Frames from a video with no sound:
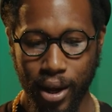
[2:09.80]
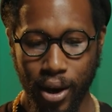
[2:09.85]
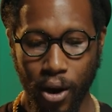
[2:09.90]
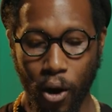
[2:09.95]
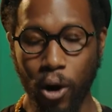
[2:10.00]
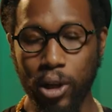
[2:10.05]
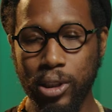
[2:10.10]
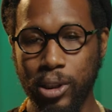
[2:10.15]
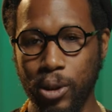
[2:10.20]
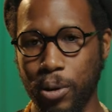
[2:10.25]

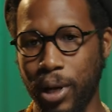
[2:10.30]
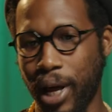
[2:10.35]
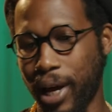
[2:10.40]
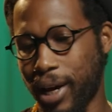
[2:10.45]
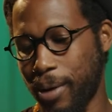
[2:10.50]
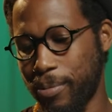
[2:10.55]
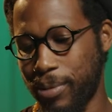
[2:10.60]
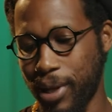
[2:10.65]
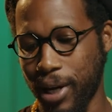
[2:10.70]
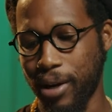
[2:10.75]
Also,
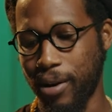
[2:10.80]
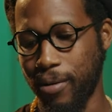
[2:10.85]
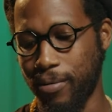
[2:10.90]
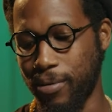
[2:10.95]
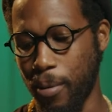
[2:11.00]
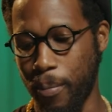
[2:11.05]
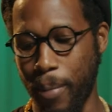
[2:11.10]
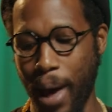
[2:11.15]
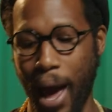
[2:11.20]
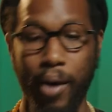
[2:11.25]
like, I'm thinking of
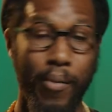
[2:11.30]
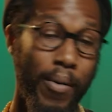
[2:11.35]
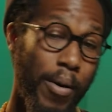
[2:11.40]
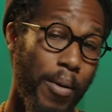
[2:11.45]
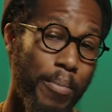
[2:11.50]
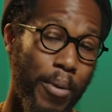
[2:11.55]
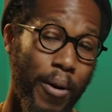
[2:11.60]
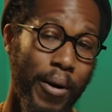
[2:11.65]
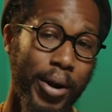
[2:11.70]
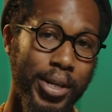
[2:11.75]
the
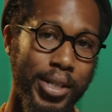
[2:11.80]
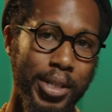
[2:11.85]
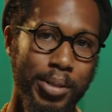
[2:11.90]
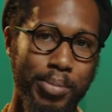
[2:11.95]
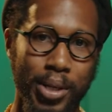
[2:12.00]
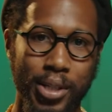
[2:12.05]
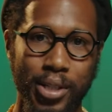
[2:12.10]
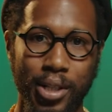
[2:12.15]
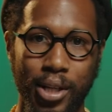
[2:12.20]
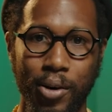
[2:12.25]
background parts,
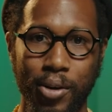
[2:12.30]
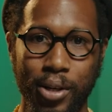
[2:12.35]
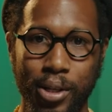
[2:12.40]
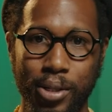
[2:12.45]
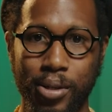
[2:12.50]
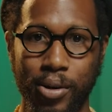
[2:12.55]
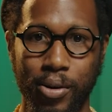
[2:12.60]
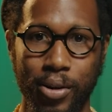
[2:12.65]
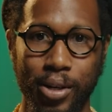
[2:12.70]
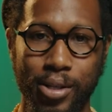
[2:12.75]
especially on
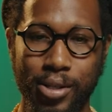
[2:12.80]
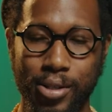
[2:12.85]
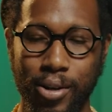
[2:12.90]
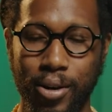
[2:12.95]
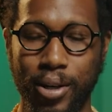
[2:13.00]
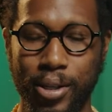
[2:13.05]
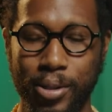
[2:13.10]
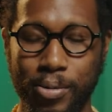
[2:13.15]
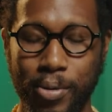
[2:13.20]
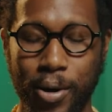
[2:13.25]
this
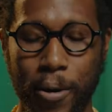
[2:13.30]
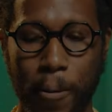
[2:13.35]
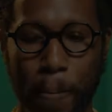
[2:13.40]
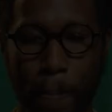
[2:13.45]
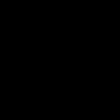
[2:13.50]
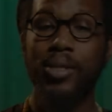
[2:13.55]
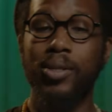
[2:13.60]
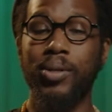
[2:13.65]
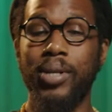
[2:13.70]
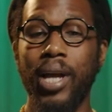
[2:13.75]
song as well.
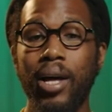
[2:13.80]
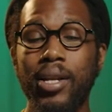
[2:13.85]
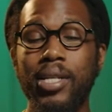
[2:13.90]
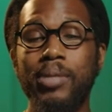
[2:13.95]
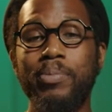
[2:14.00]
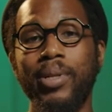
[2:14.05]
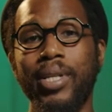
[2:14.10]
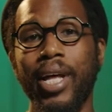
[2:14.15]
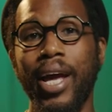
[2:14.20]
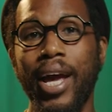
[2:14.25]
So now let's
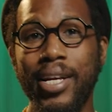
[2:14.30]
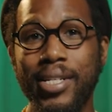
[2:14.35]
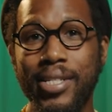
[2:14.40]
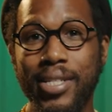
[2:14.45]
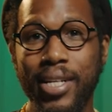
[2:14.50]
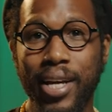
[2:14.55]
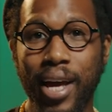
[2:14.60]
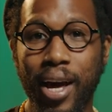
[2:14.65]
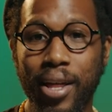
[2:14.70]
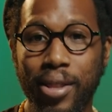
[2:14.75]
put the hands
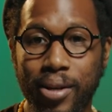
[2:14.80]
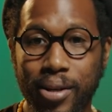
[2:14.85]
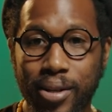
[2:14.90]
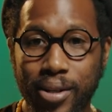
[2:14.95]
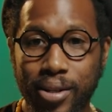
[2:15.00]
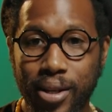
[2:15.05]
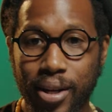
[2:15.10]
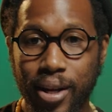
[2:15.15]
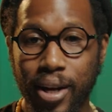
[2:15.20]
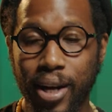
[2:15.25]
together.
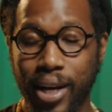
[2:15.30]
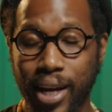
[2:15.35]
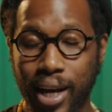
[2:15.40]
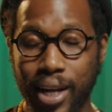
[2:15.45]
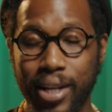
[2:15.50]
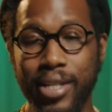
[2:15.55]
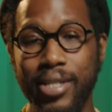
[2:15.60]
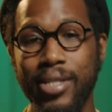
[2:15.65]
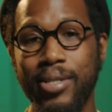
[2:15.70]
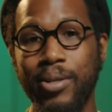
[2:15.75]

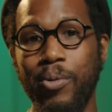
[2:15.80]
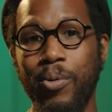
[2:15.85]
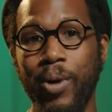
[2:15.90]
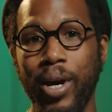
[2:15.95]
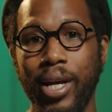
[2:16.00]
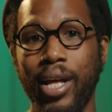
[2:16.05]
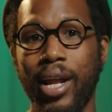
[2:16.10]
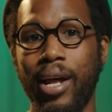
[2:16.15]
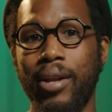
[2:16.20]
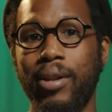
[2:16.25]
Again, this is the
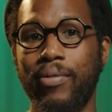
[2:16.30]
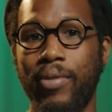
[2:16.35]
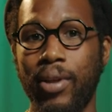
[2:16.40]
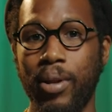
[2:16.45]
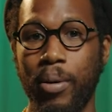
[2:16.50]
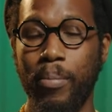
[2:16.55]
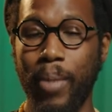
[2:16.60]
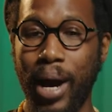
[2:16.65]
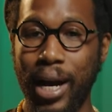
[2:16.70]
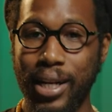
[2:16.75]
way that I
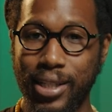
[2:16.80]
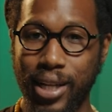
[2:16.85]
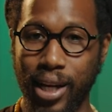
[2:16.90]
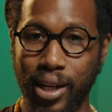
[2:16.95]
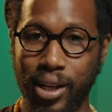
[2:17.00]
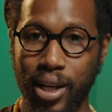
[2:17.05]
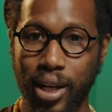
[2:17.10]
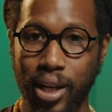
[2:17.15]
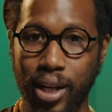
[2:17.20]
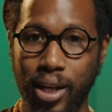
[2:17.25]
developed my
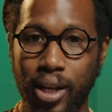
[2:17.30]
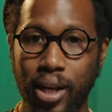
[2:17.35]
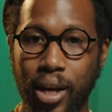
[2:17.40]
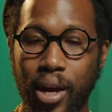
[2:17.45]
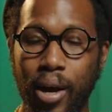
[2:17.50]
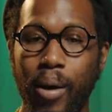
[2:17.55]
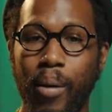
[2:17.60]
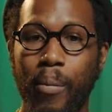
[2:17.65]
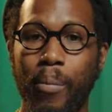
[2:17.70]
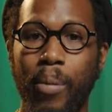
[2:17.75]
technique,
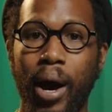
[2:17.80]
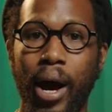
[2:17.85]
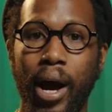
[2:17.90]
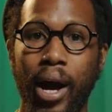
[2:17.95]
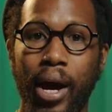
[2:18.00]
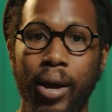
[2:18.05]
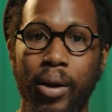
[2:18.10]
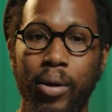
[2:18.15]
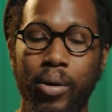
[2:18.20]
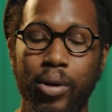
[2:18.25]

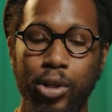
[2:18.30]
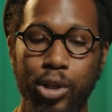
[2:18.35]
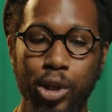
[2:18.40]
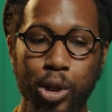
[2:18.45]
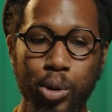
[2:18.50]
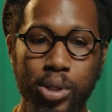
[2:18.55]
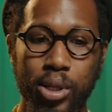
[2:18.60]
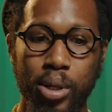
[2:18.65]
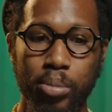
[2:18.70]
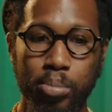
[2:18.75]
by
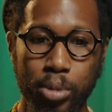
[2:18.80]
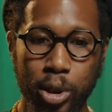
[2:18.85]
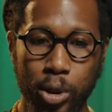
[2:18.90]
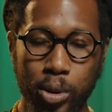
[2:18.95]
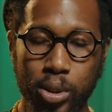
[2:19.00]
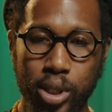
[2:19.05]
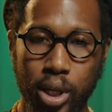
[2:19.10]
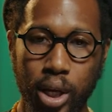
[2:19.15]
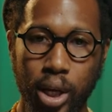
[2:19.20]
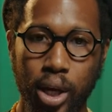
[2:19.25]
using
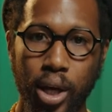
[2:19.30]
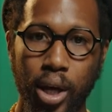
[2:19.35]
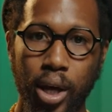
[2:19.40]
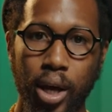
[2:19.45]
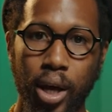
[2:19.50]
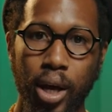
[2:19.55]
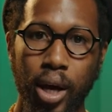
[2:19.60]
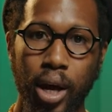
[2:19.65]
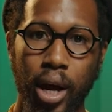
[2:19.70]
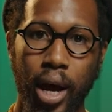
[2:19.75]
music
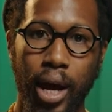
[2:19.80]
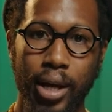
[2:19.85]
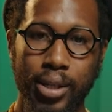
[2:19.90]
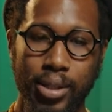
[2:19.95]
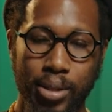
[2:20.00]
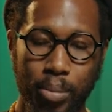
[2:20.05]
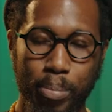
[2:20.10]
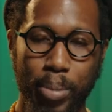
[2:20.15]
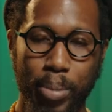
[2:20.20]
as the